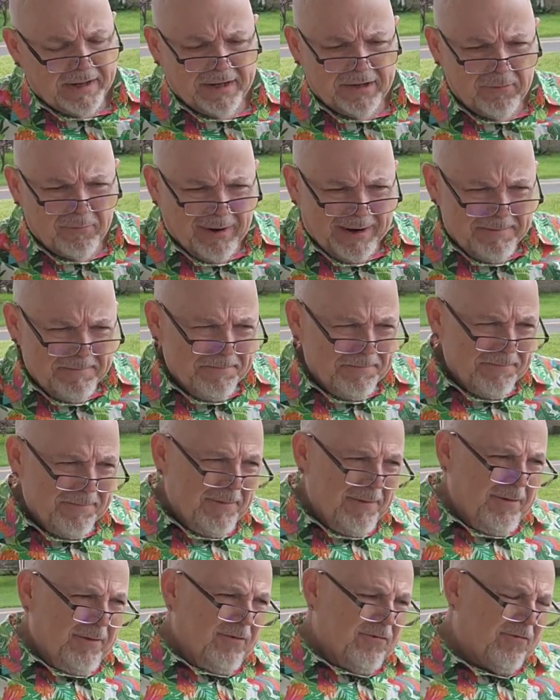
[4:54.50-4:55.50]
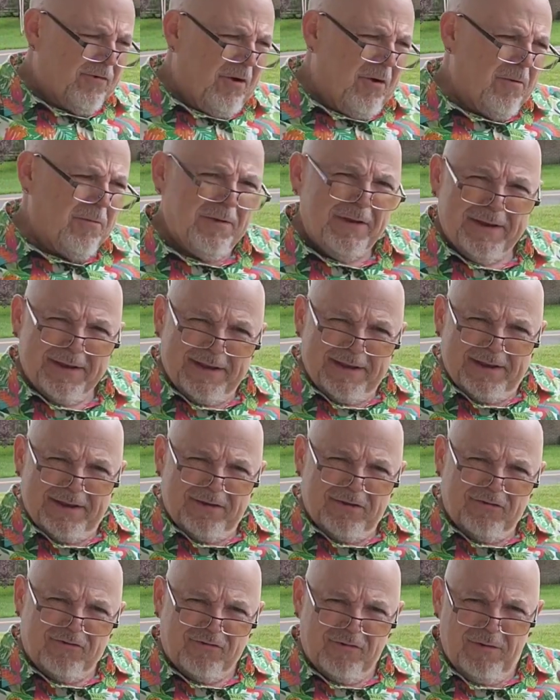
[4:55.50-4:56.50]
But anyway, so
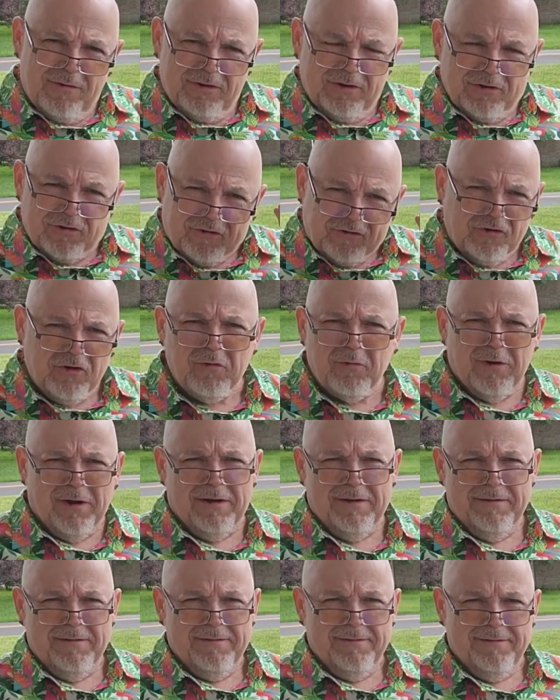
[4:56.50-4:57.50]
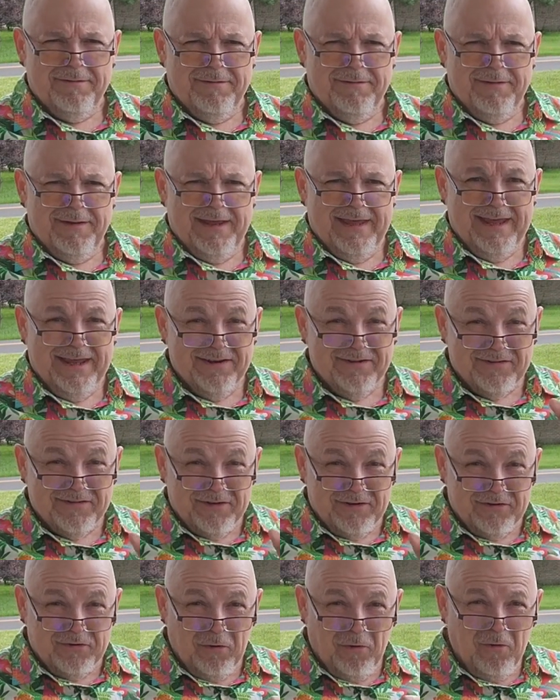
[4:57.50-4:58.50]
Yeshua
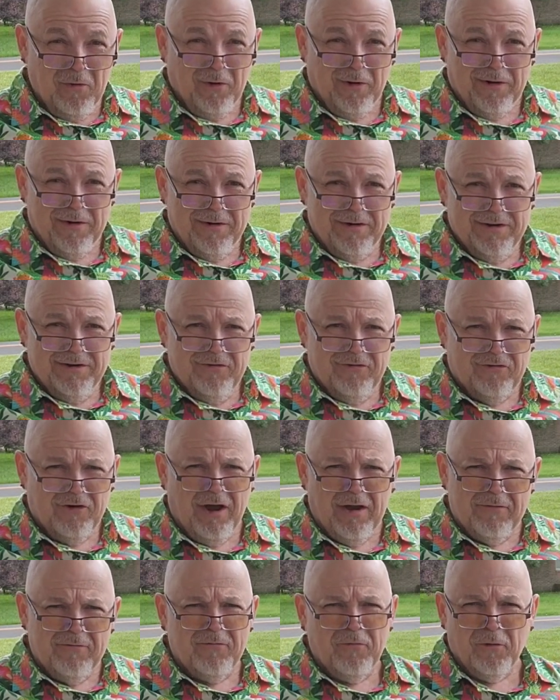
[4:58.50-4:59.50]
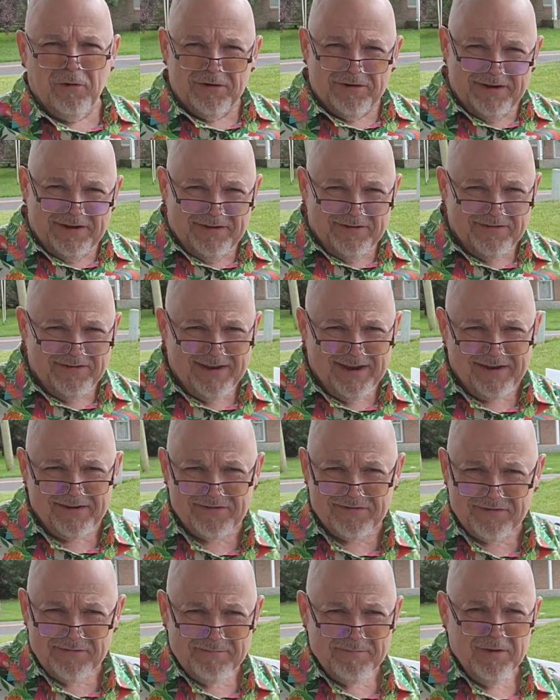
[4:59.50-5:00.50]
is the door, John 14,
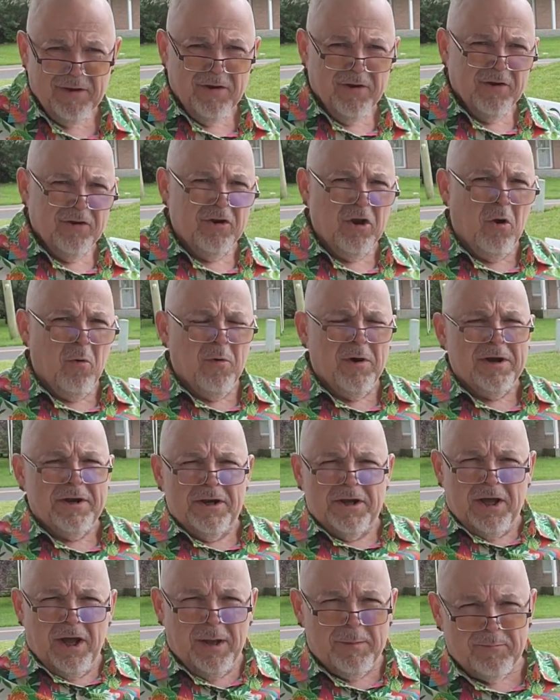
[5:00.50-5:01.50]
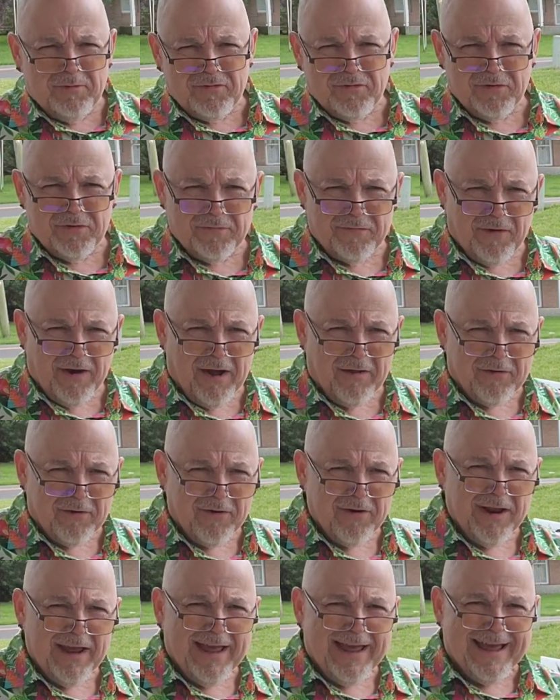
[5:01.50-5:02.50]
6. No one comes to the
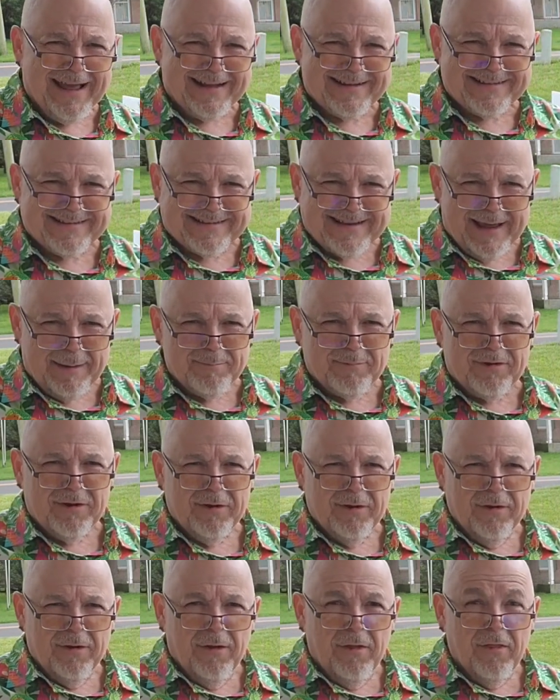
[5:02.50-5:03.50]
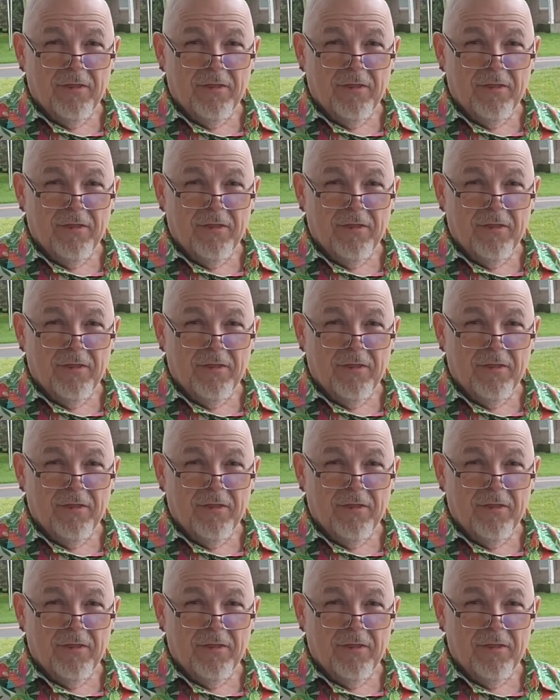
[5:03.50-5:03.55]
Father except